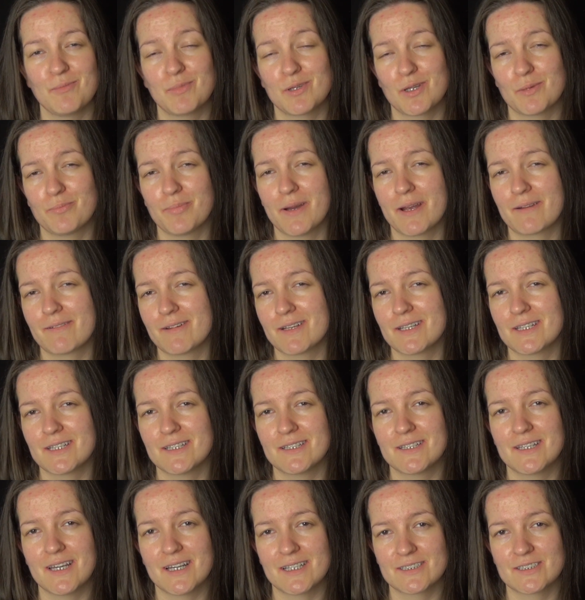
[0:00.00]
but
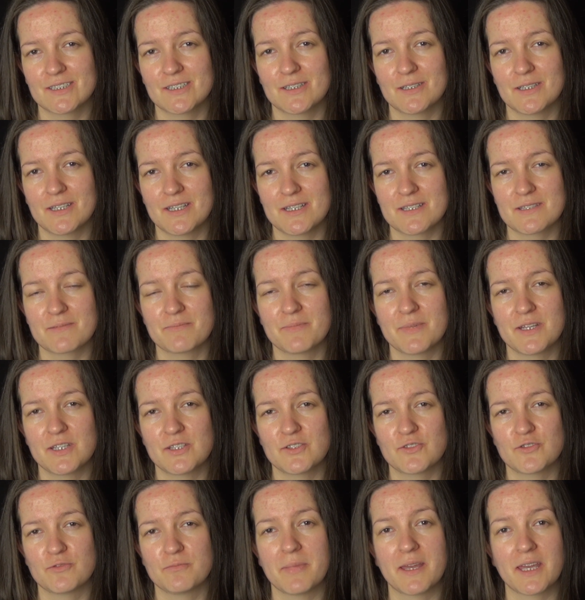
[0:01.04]
apparently that is meant
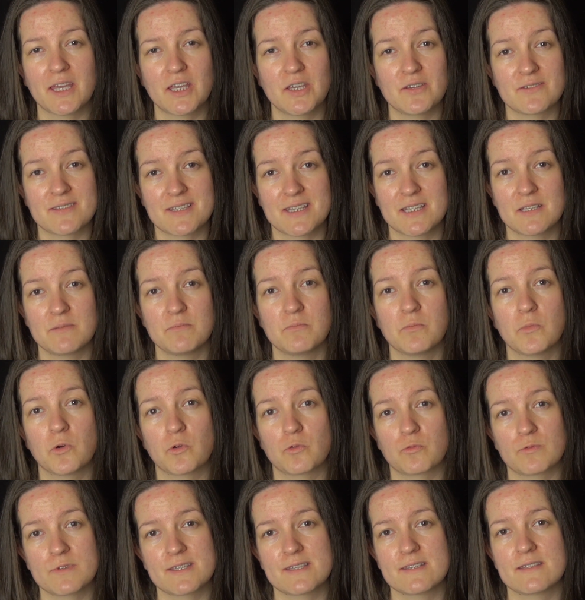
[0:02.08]
to make your skin more
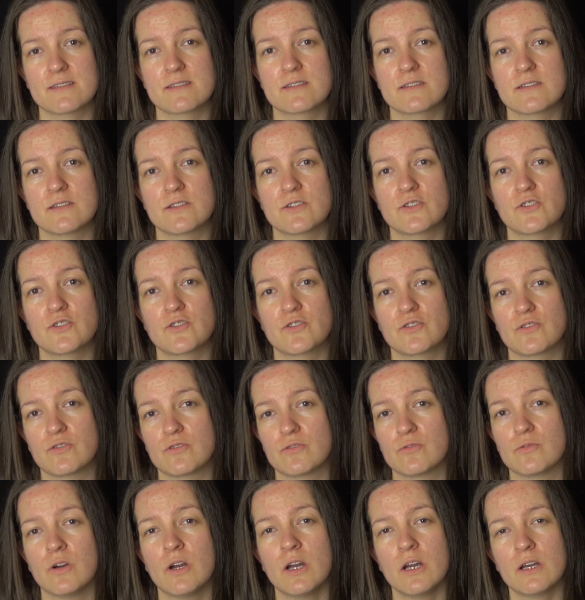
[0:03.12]
resistant
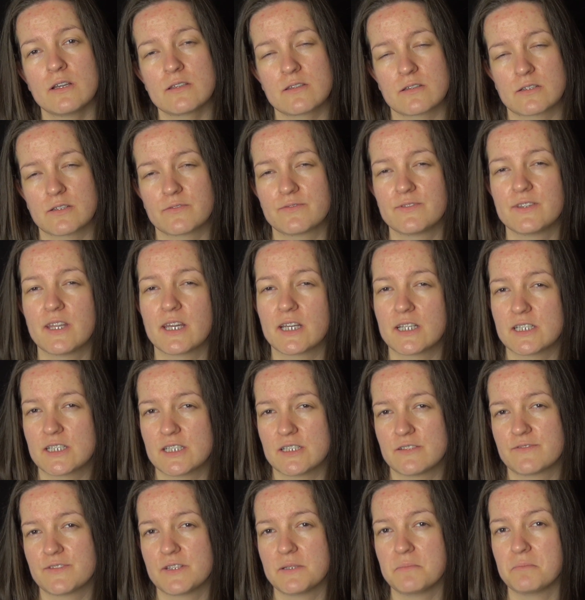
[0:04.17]
to sort of
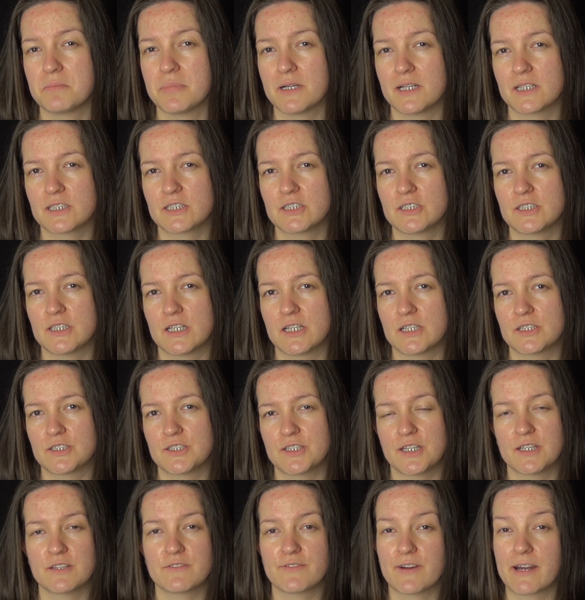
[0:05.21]
negative impact that
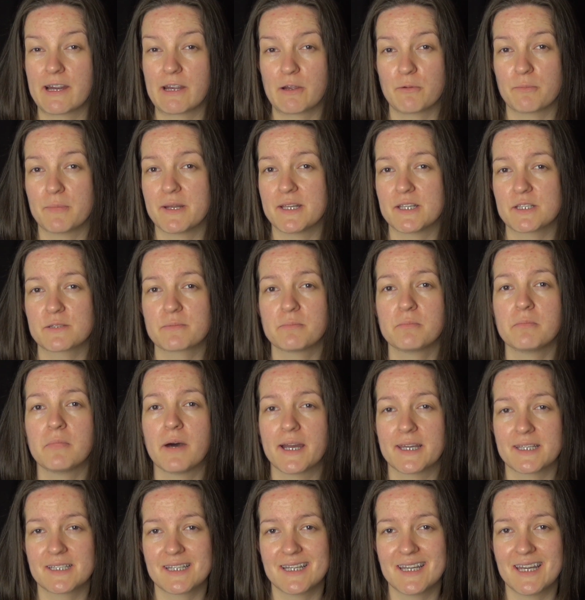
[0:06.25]
the environment
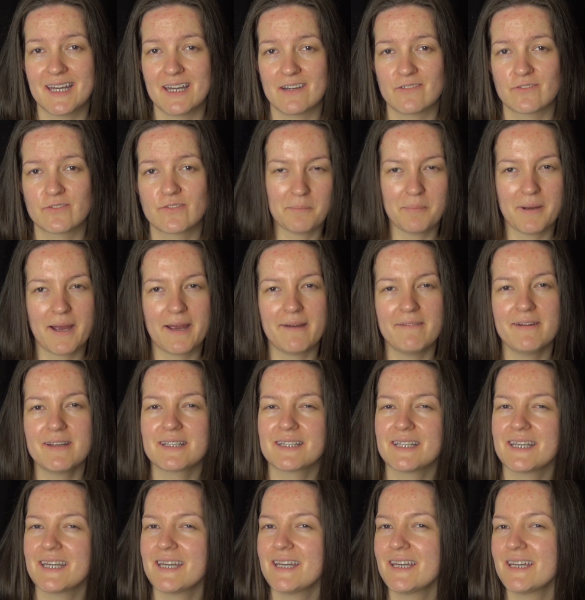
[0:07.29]
might have.
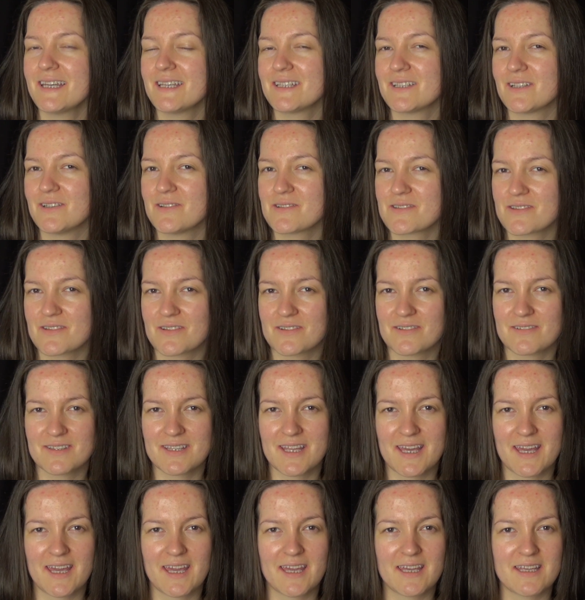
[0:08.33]
Apparently it also
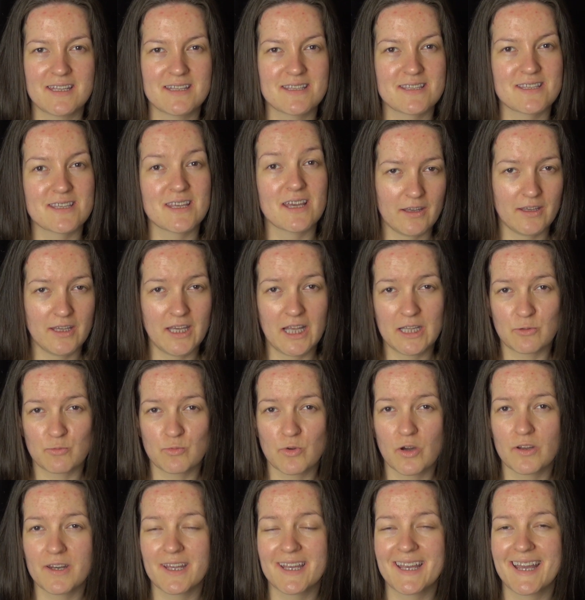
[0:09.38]
contains
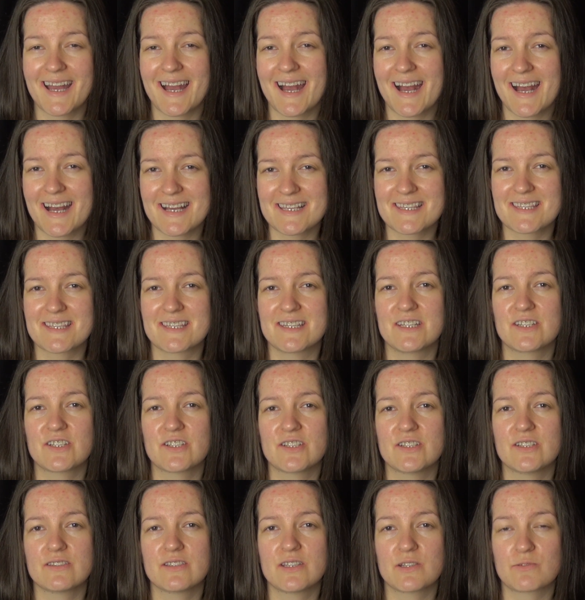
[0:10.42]
hyaluronic acid
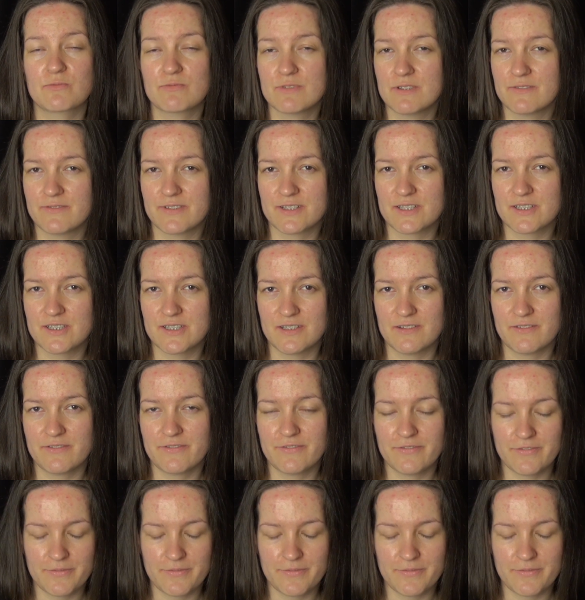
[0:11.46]
derivative,